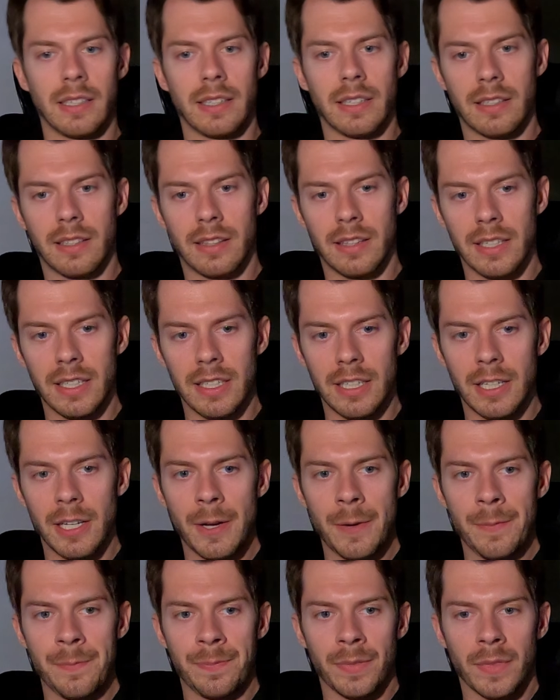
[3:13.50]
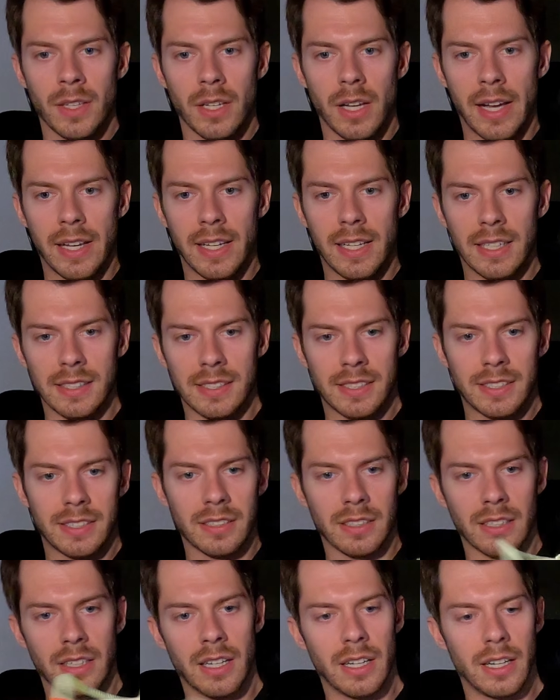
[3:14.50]
like the,
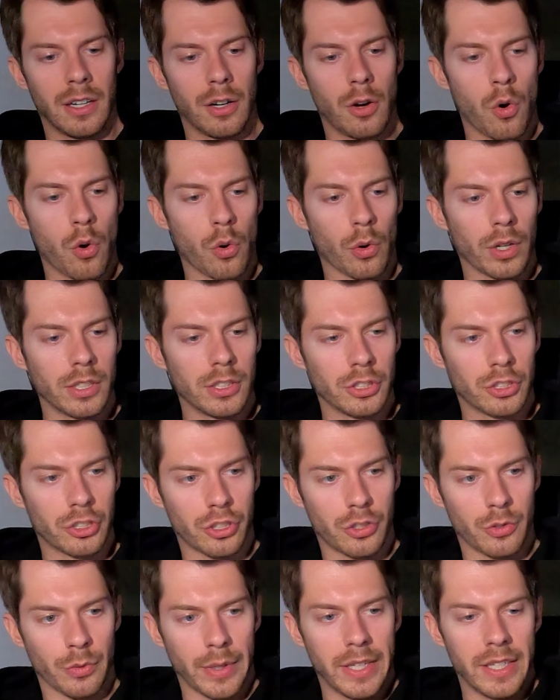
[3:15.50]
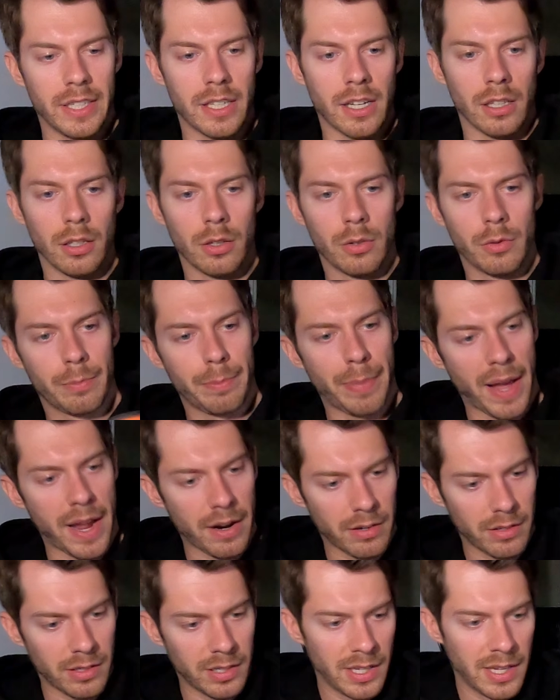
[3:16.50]
orange, green, yellow
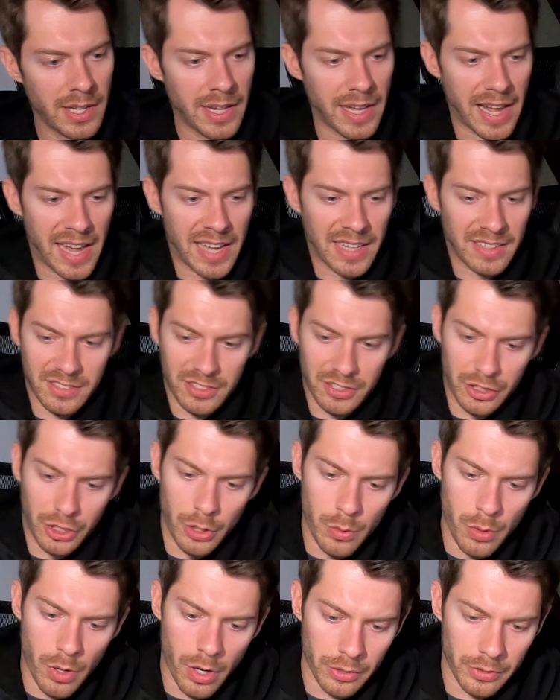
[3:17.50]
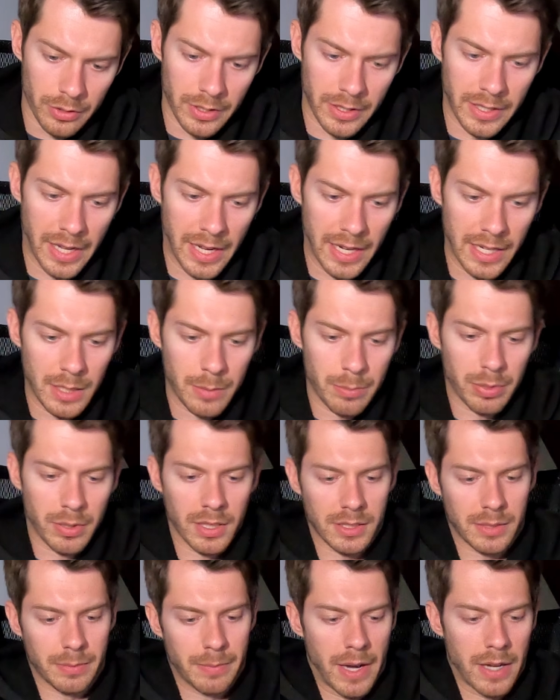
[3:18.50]
pair at 280
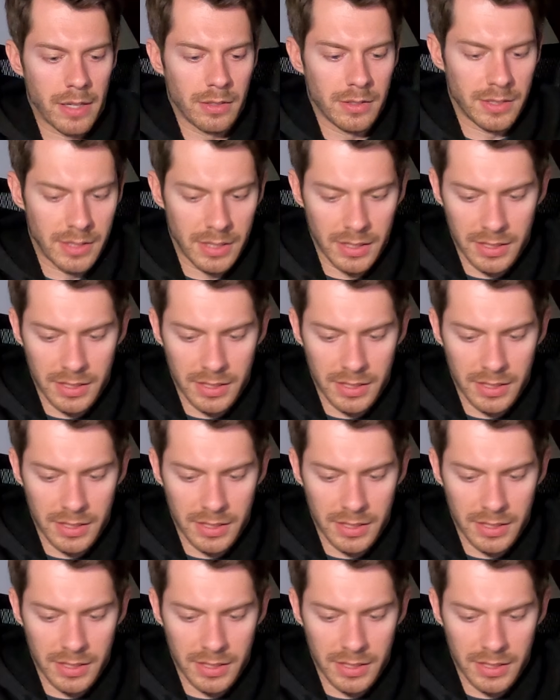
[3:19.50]
plus miles.